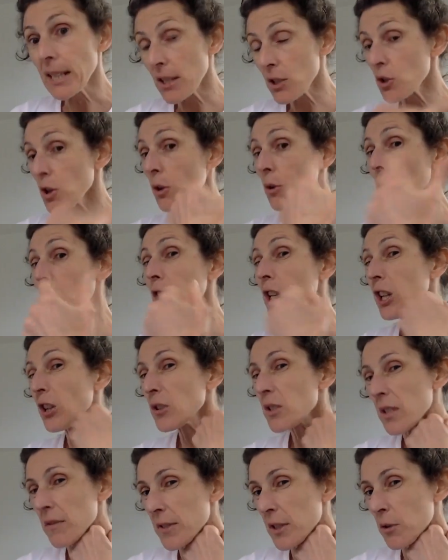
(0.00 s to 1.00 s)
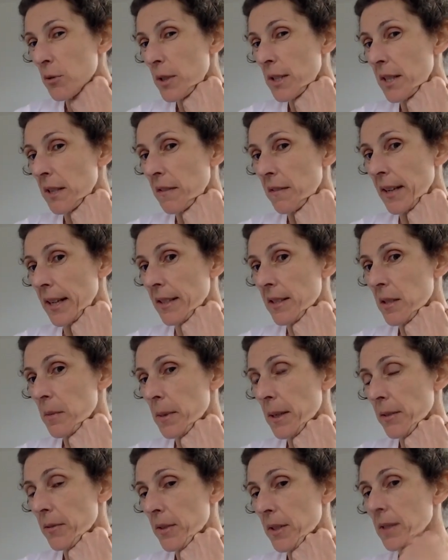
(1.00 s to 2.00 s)
So lots of interesting facts
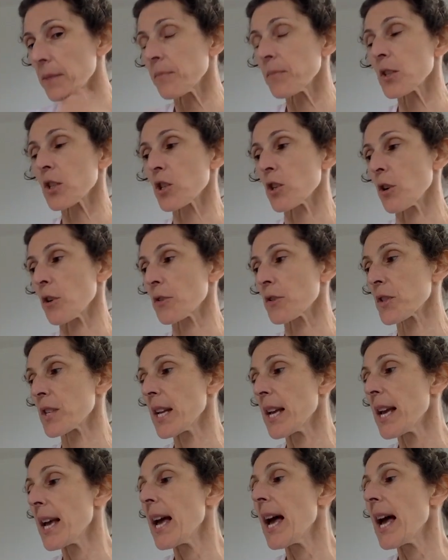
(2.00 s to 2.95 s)
about sloths.